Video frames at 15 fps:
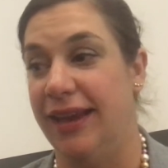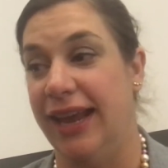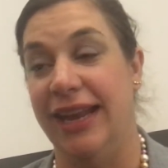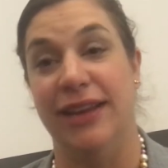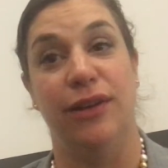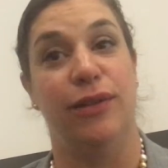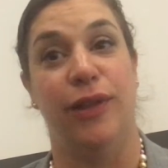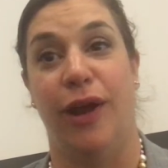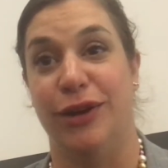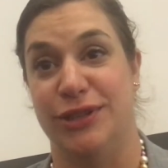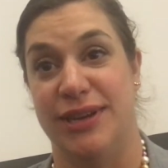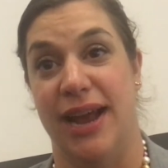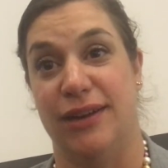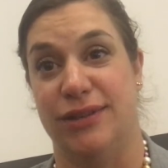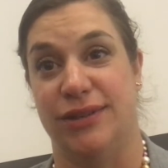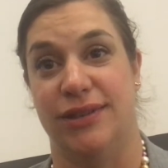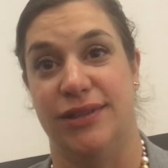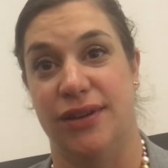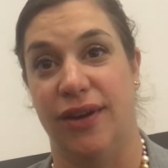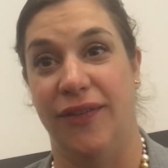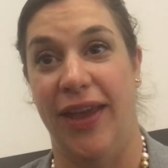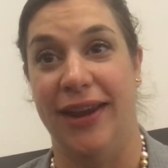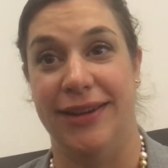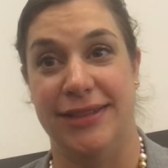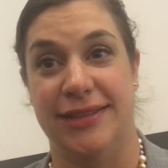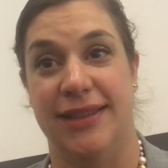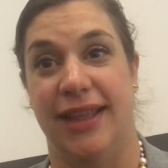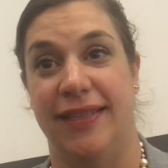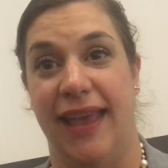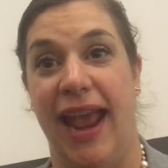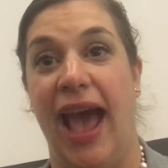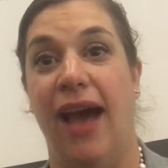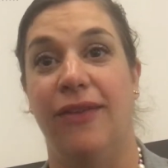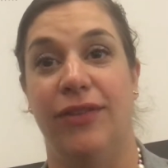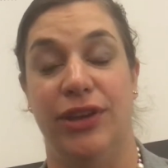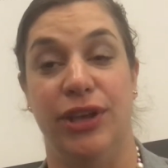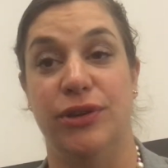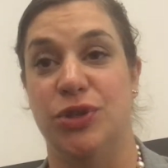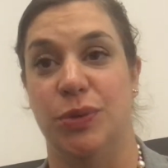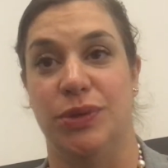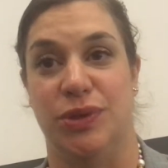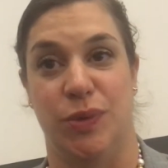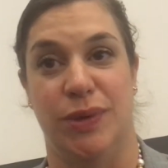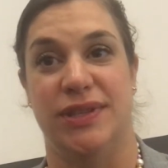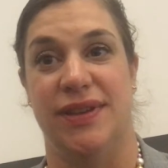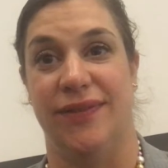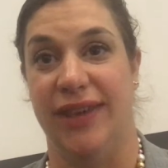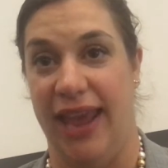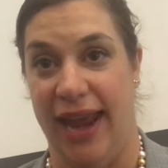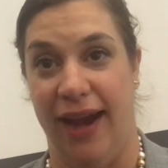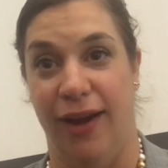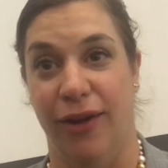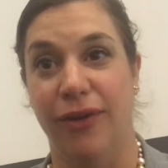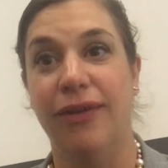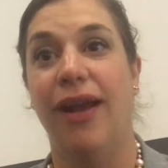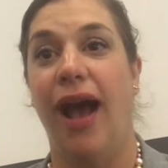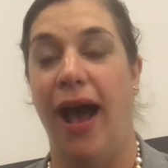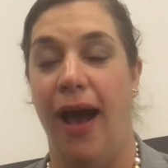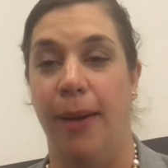in large national surveys that they have a usual source of care